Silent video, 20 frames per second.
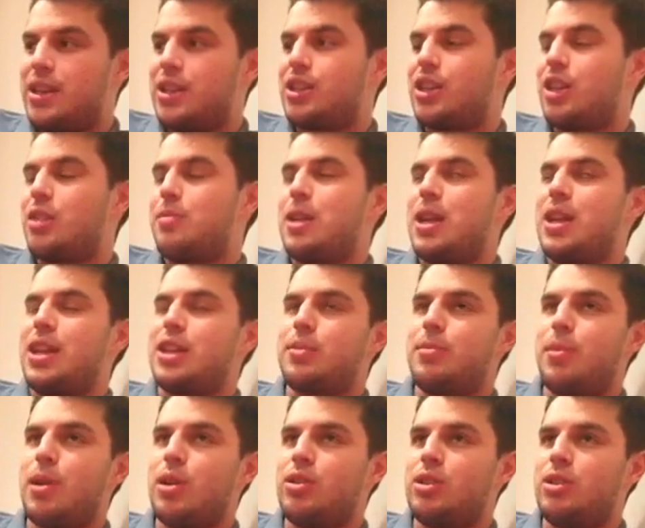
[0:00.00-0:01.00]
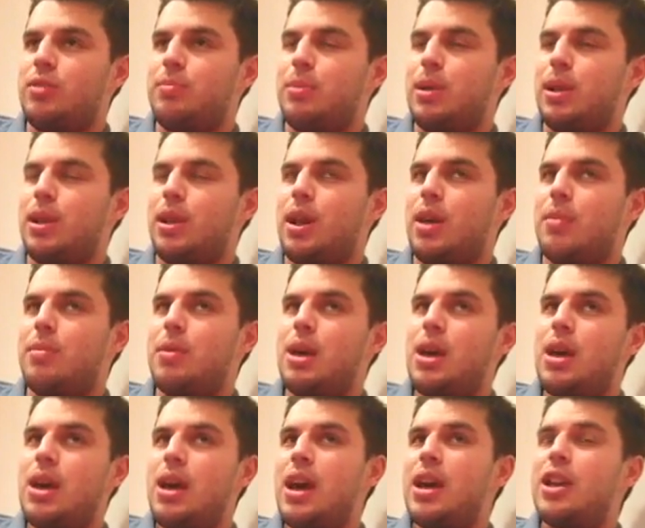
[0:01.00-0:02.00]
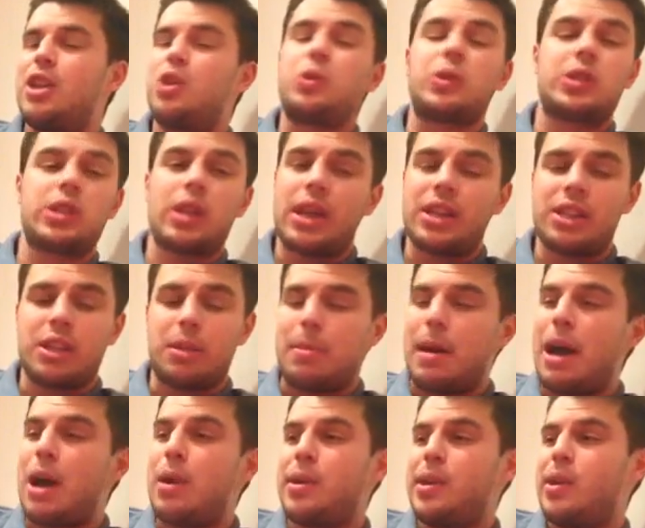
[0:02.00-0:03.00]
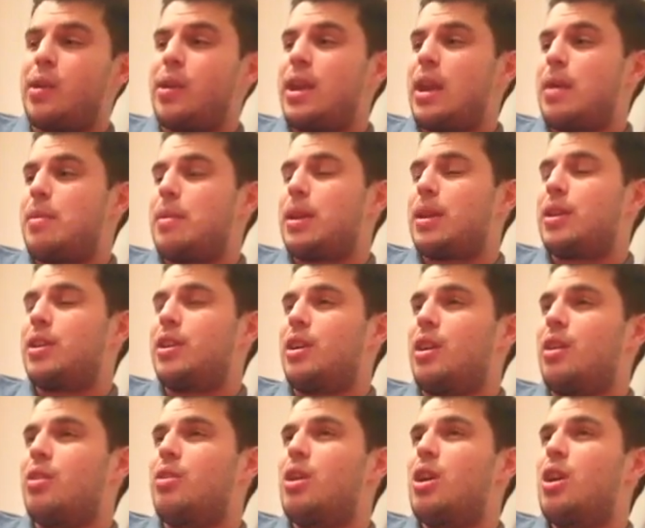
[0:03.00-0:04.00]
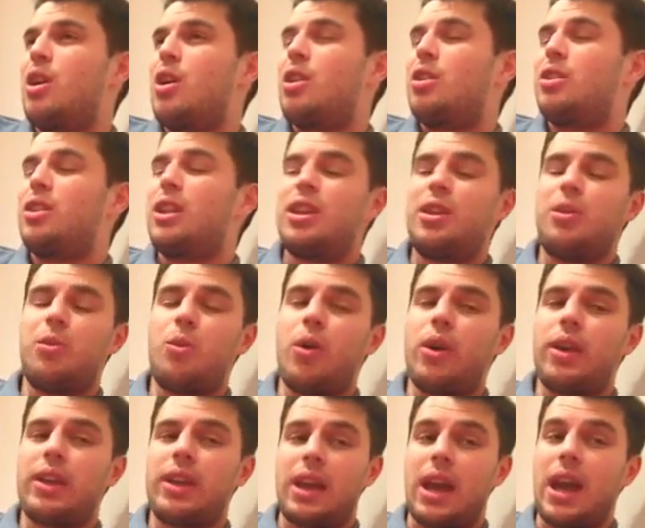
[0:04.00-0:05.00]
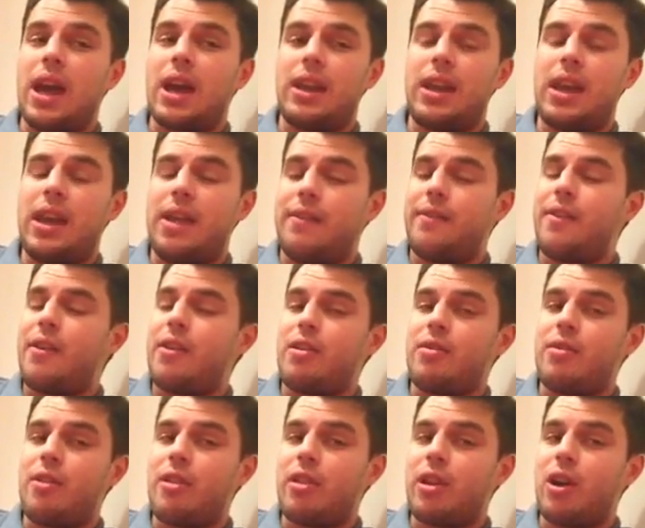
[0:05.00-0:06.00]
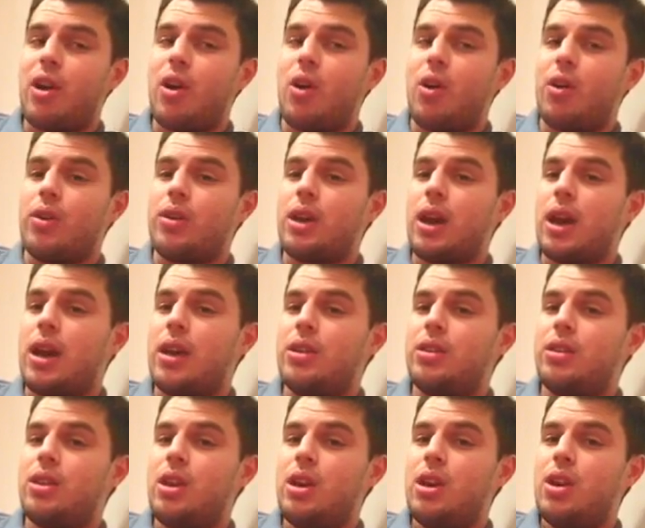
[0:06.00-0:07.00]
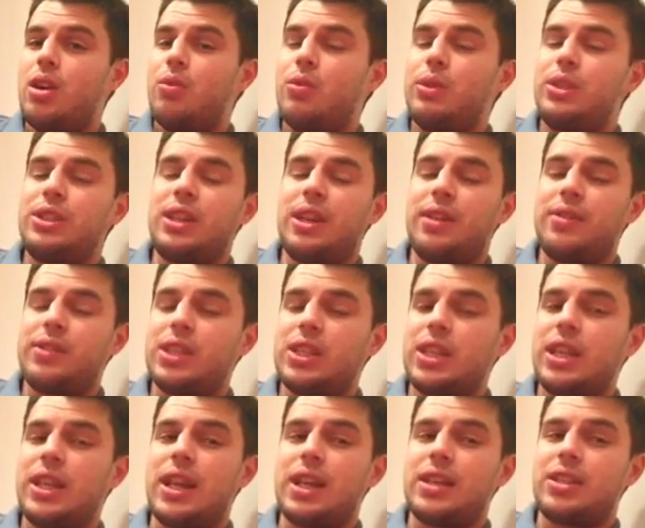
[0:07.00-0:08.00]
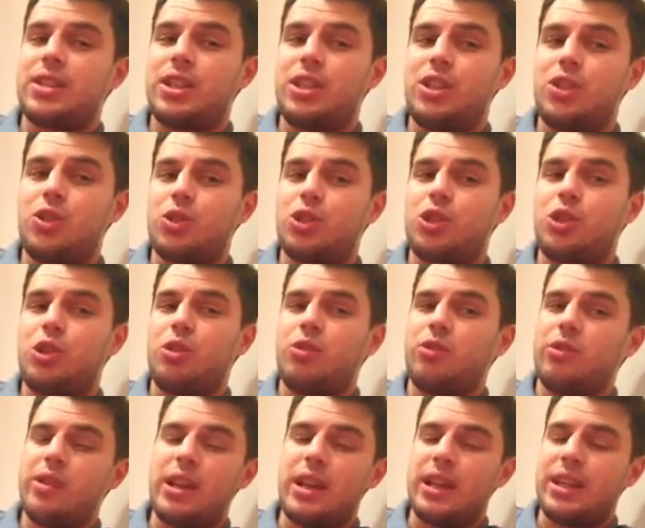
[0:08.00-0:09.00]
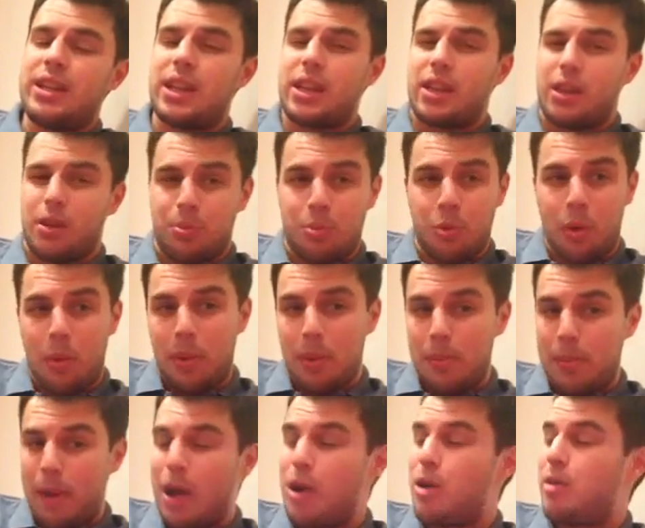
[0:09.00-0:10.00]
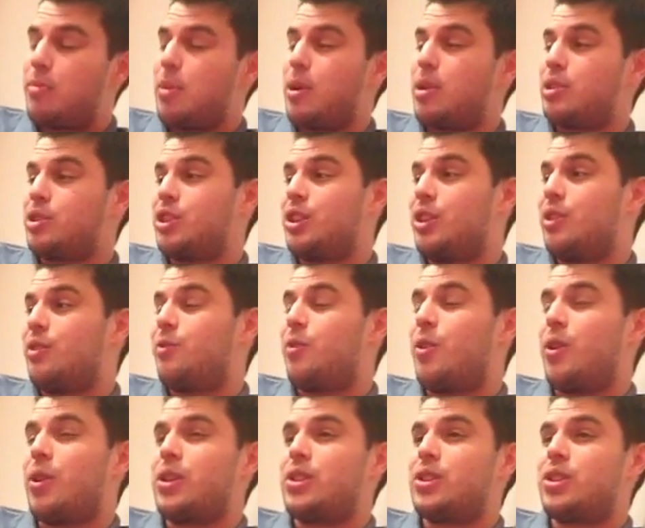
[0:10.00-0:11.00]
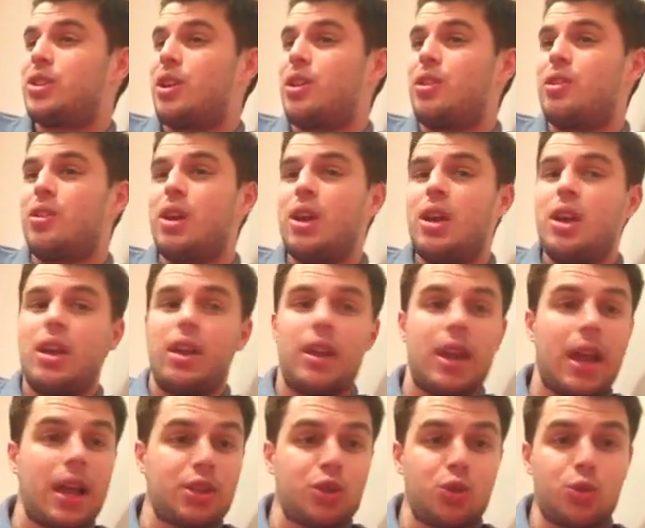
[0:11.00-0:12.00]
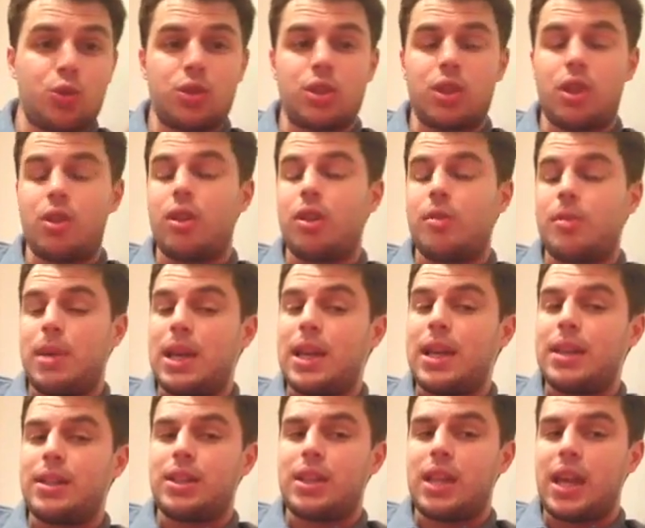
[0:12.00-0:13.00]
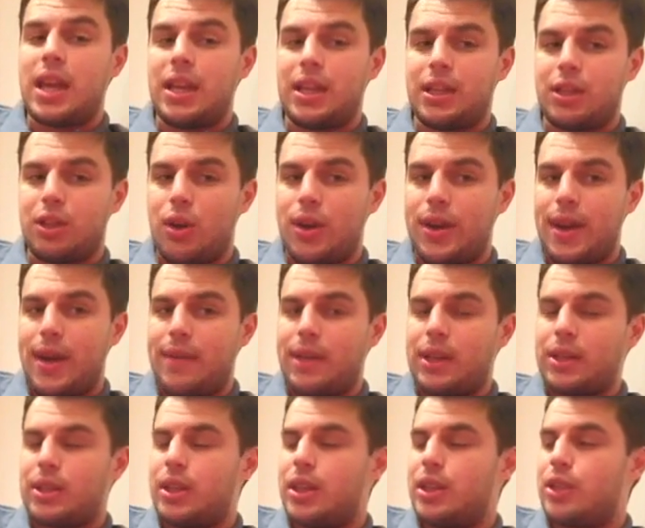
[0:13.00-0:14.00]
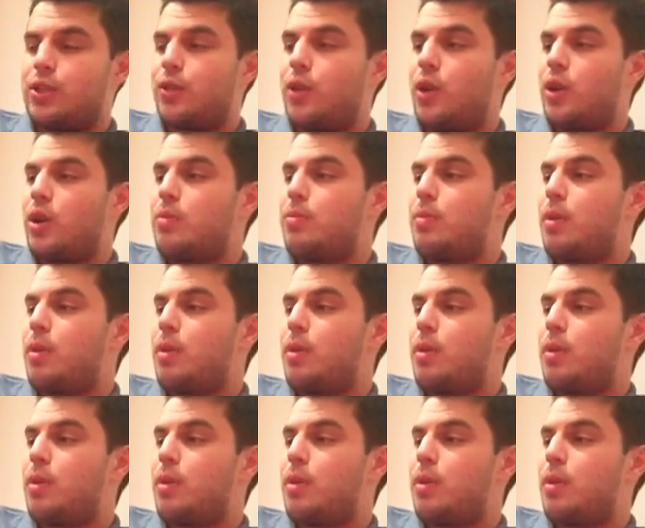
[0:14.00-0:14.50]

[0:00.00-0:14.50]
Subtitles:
It's going to be an explosive build-up. And he also has the power dynamic, Dillian Whyte can hit very, very hard, and we still haven't seen Anthony Joshua really take a proper power punch in a fight, so that's also going to be an entertaining dynamic to this fight.